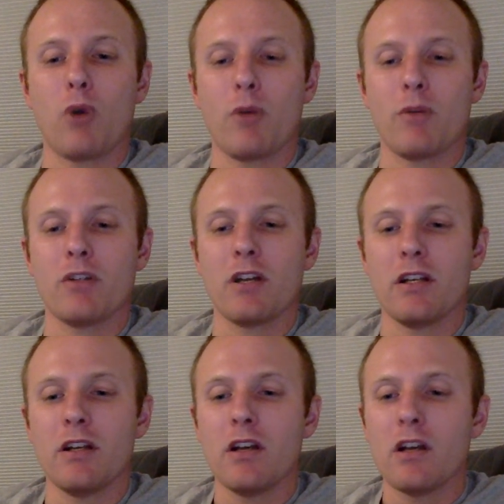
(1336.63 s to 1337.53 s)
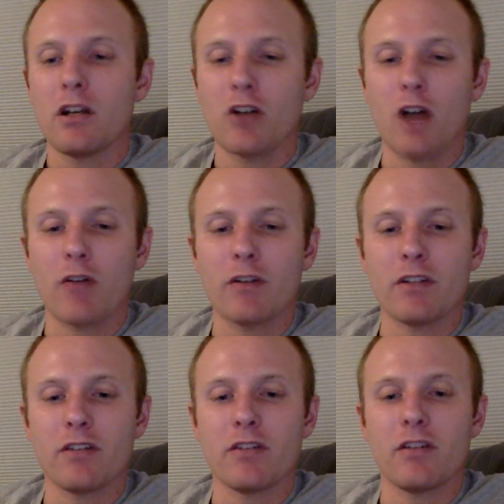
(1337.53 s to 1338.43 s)
At this point, Miss Honey could
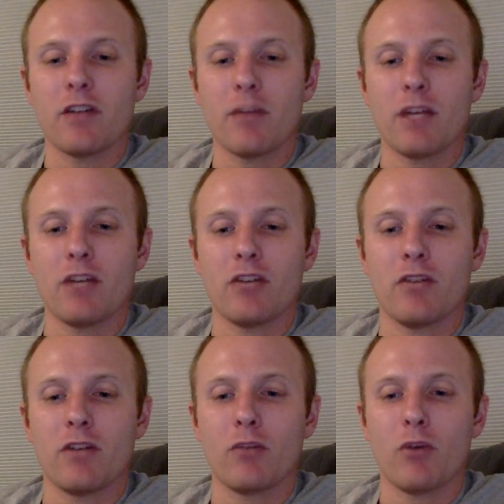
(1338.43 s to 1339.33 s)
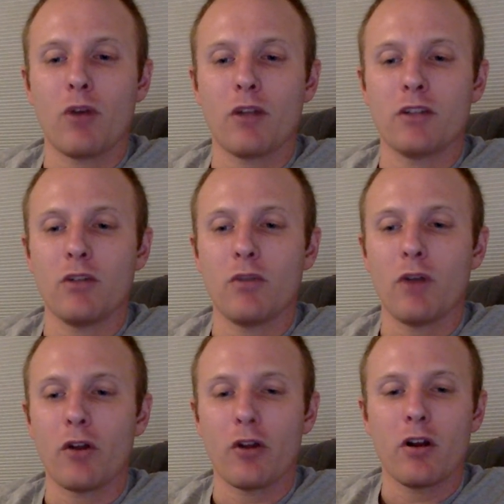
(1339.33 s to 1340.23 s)
not resist the temptation of exploring
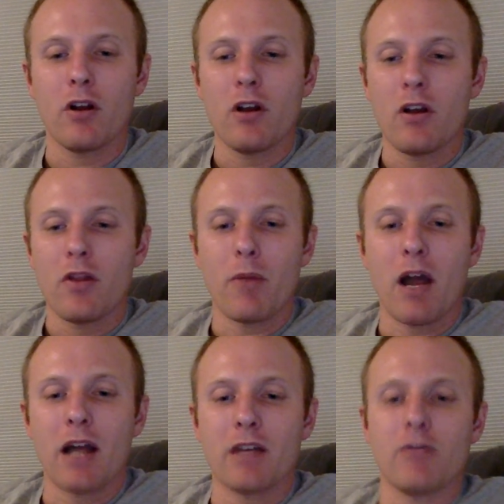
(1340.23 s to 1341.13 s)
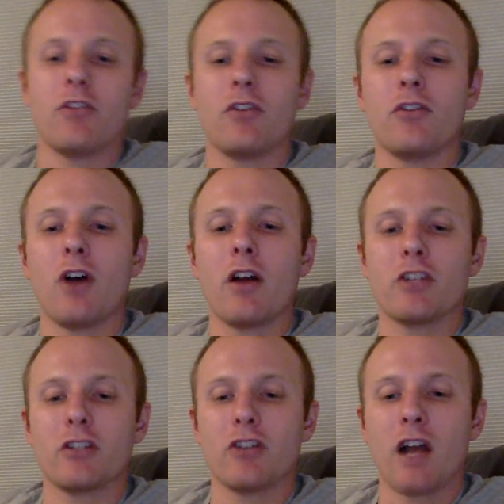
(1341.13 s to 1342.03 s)
still further the mind of this
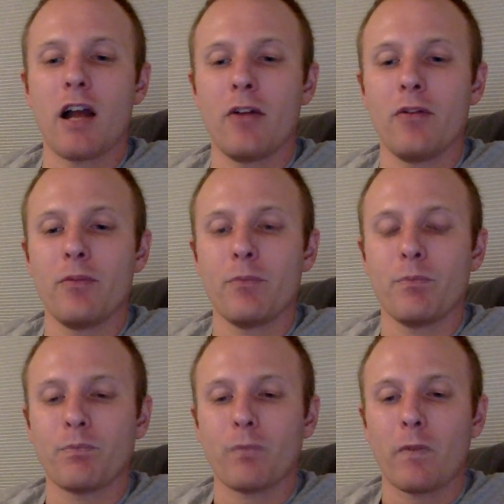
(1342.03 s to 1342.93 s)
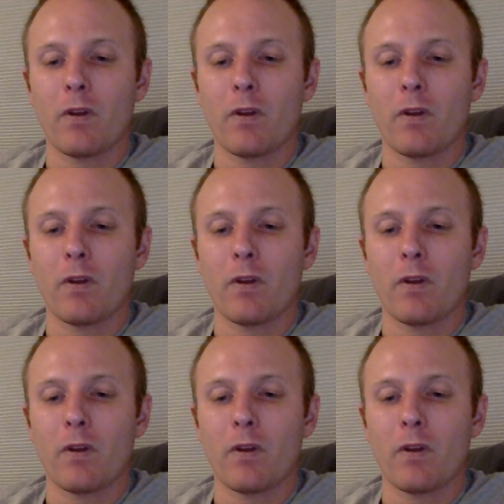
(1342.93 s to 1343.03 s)
astonishing child.